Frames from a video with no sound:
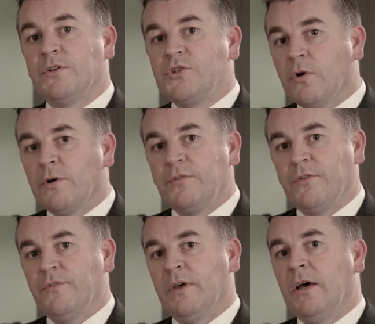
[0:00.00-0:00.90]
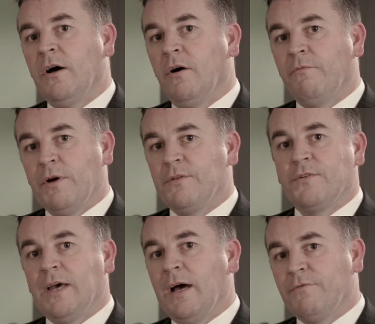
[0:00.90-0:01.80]
the choices of whether
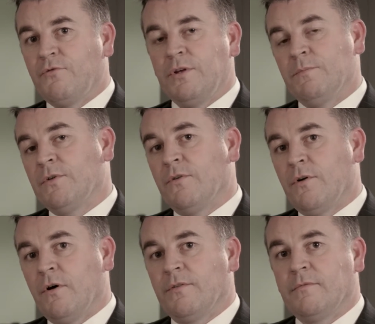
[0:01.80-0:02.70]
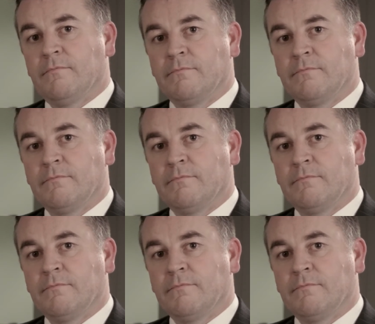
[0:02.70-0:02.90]
to have treatment or not.